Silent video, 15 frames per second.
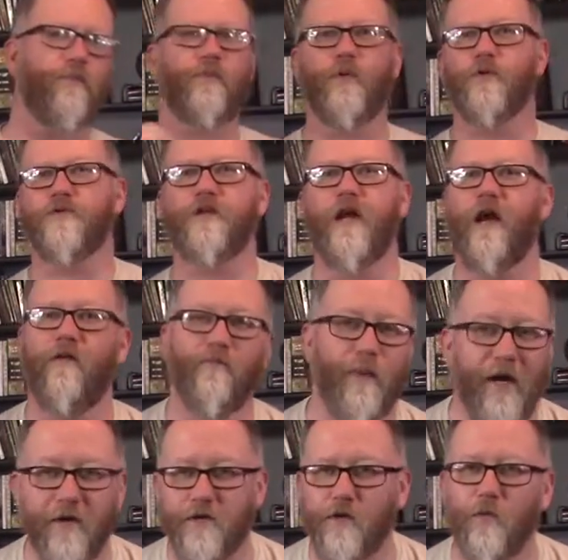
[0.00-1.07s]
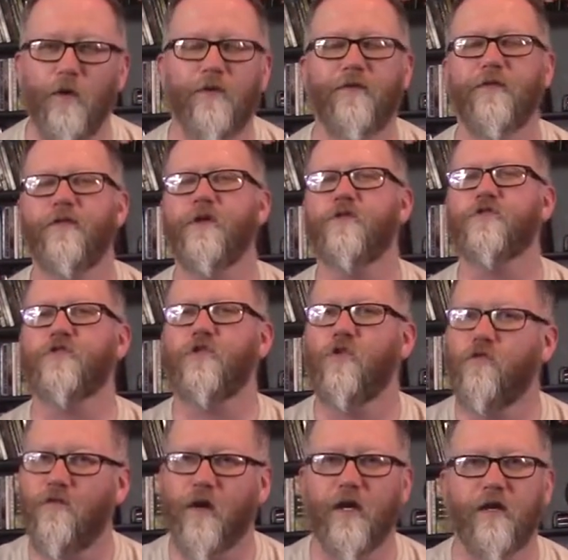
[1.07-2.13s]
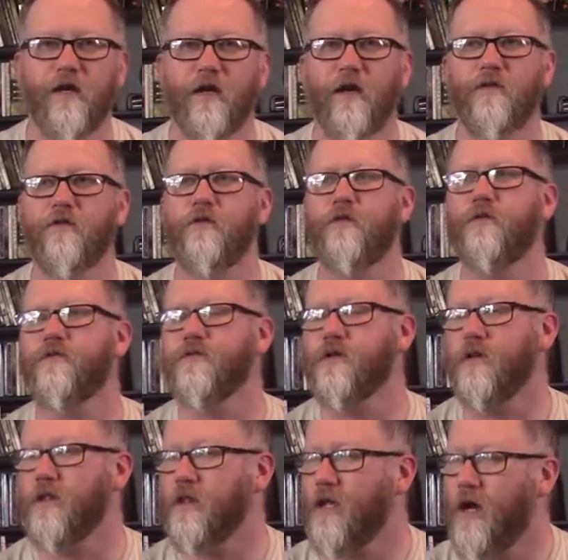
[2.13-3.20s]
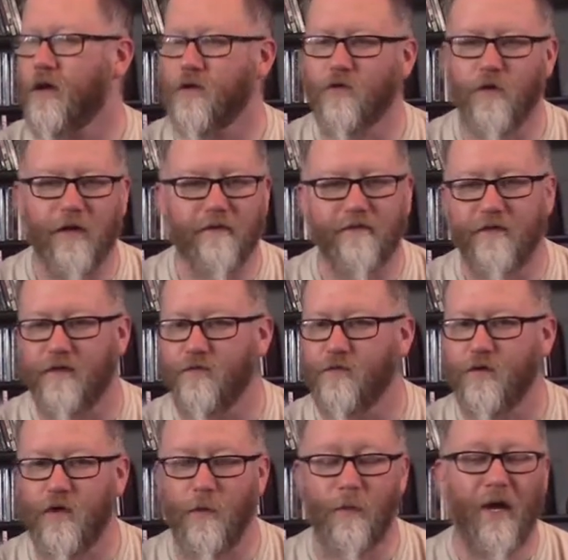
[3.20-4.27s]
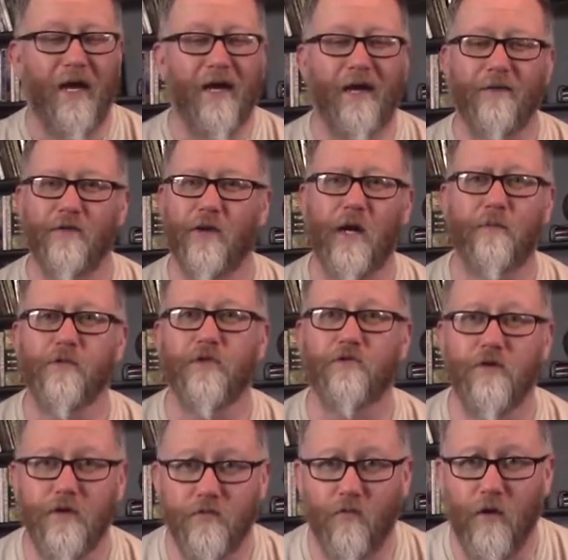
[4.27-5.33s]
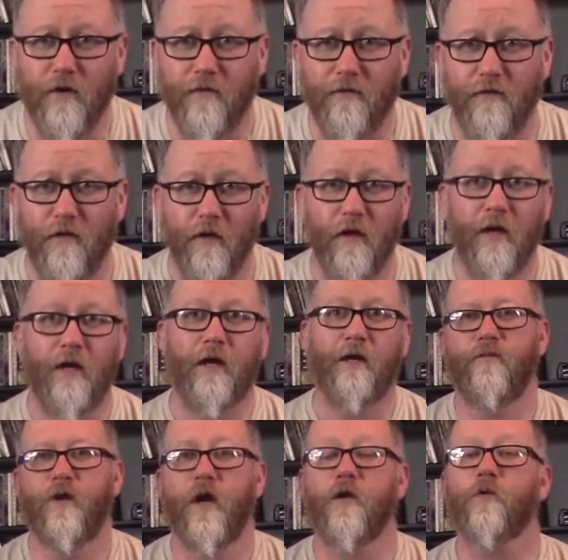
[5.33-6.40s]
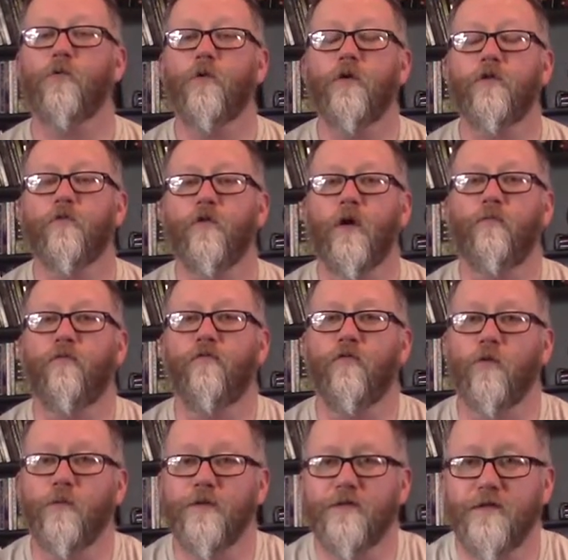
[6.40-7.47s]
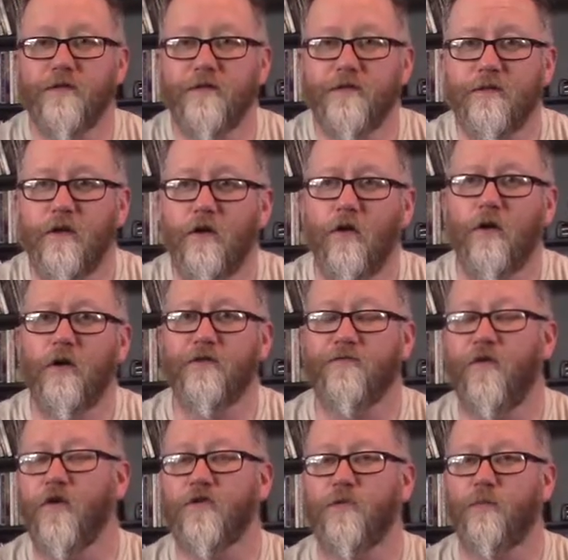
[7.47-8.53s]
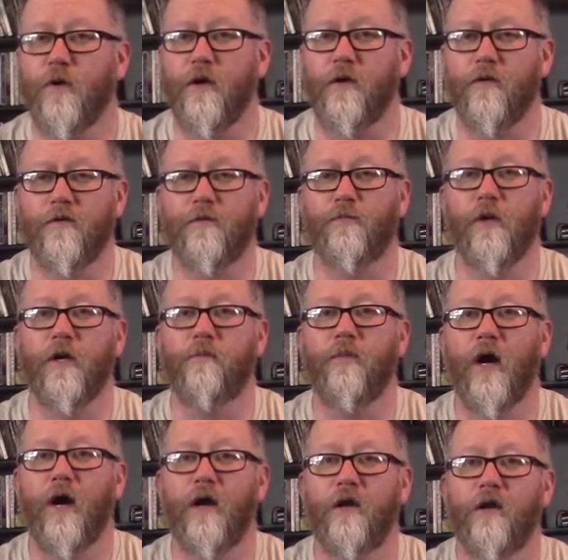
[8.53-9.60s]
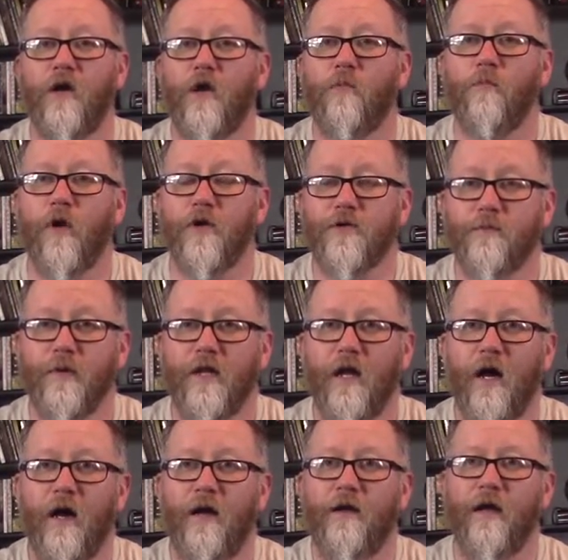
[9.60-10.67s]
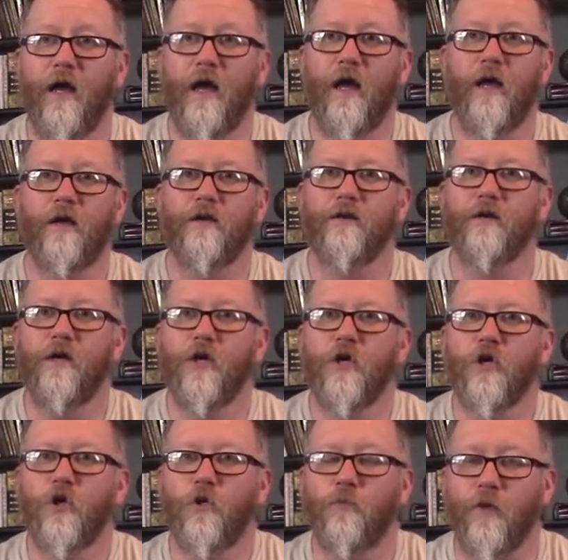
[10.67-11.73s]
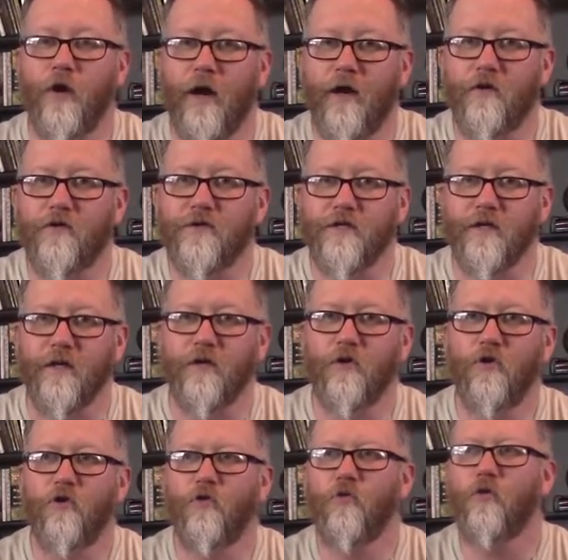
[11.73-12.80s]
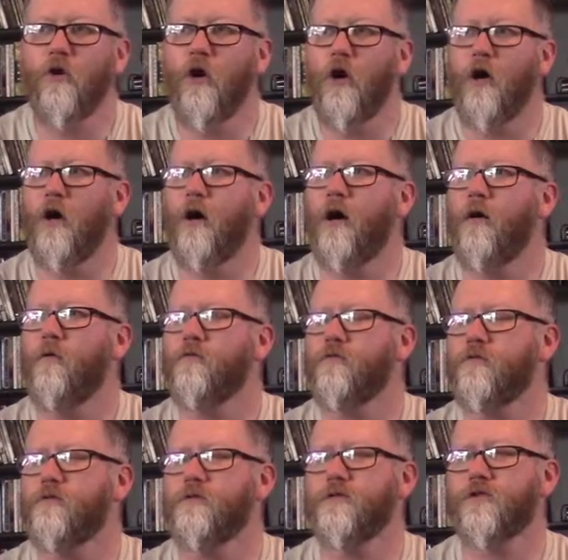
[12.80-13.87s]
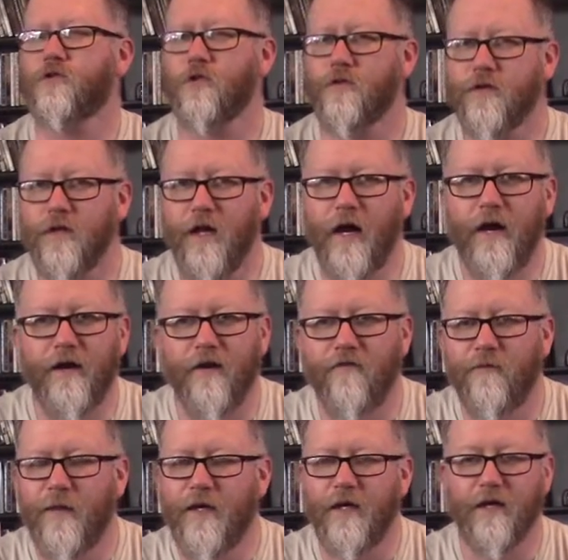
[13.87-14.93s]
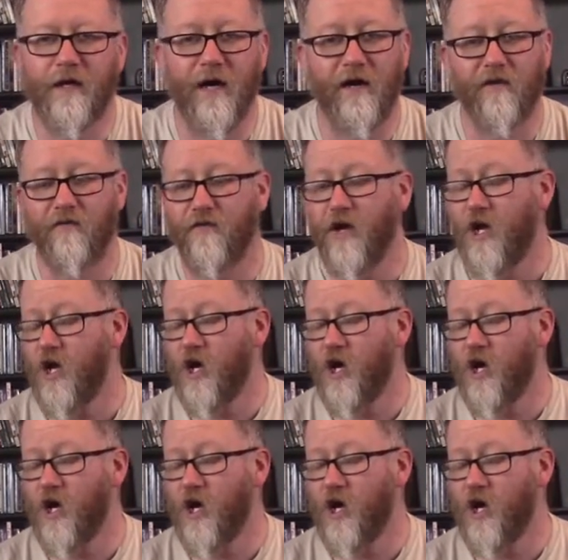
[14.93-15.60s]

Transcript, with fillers: person to have banter with. And they're so funny together. There's a lot of great scenes with them, and their chemistry is wonderful. Another one of the great performances are his foster parents, played by Marta Milan and Cooper Andrews, who uh, skirt the line of being kind of